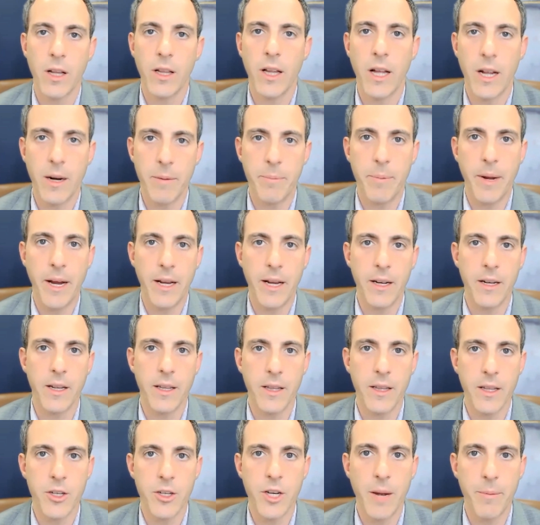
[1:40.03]
a lot of pain
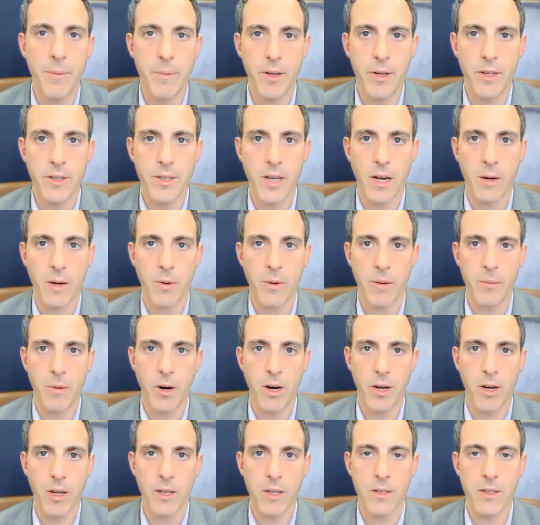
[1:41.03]
in the Japanese equity
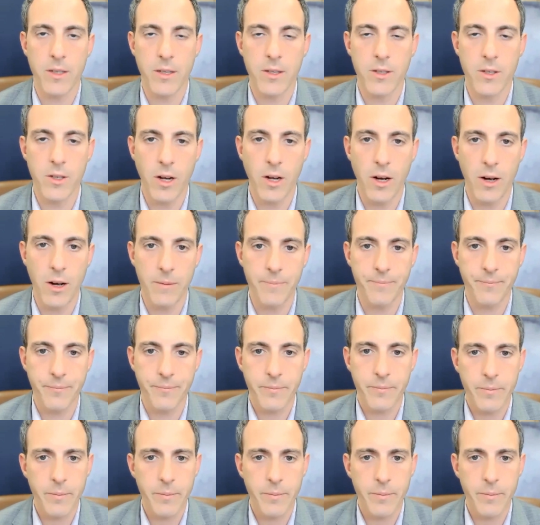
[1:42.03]
markets and saw,